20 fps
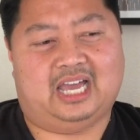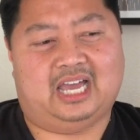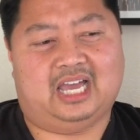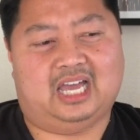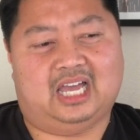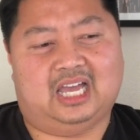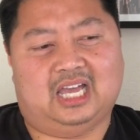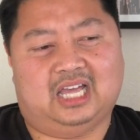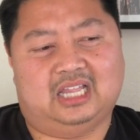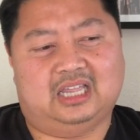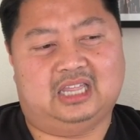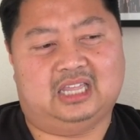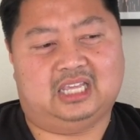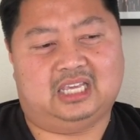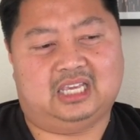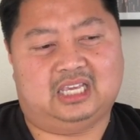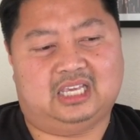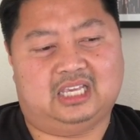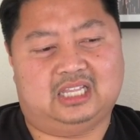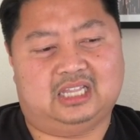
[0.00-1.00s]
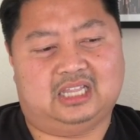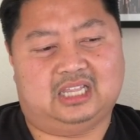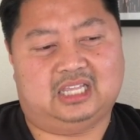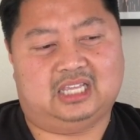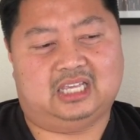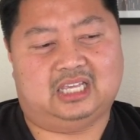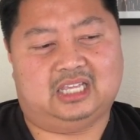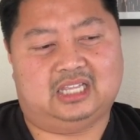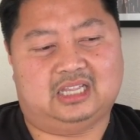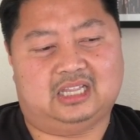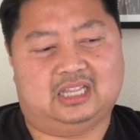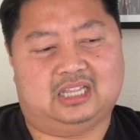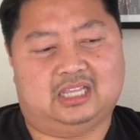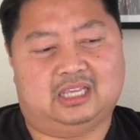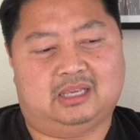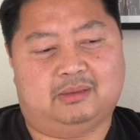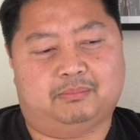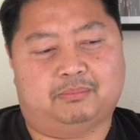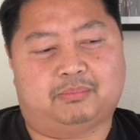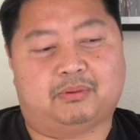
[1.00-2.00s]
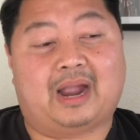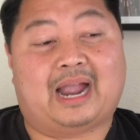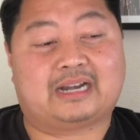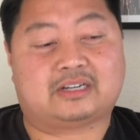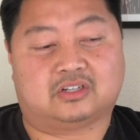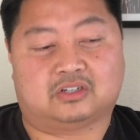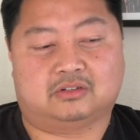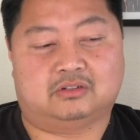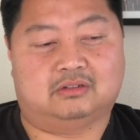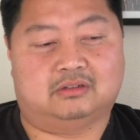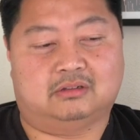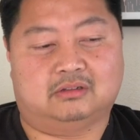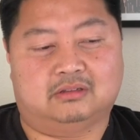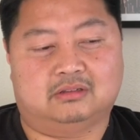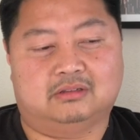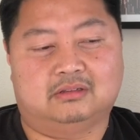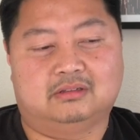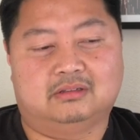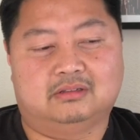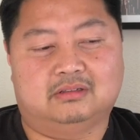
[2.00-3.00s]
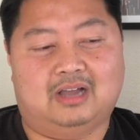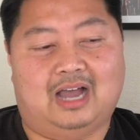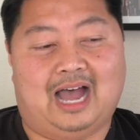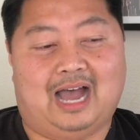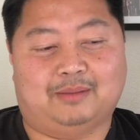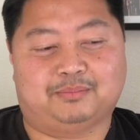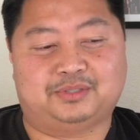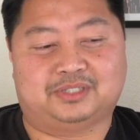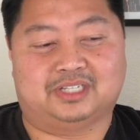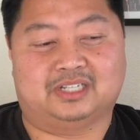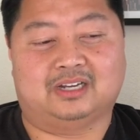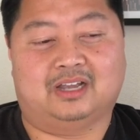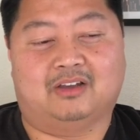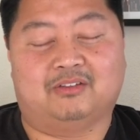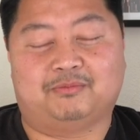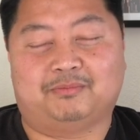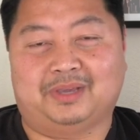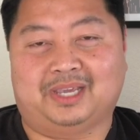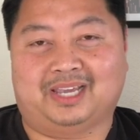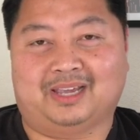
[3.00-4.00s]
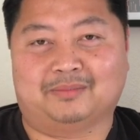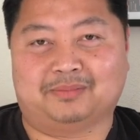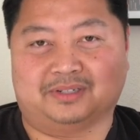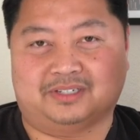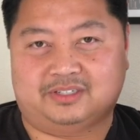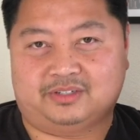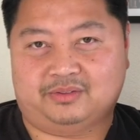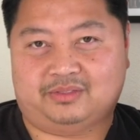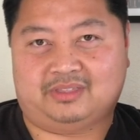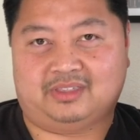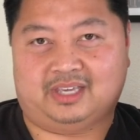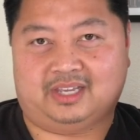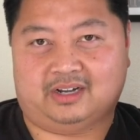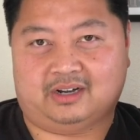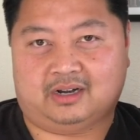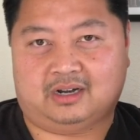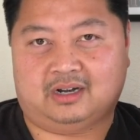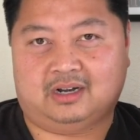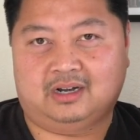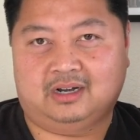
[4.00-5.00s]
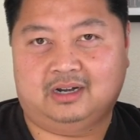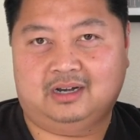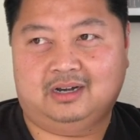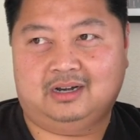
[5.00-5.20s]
uh, the the the practical option of being able to do theater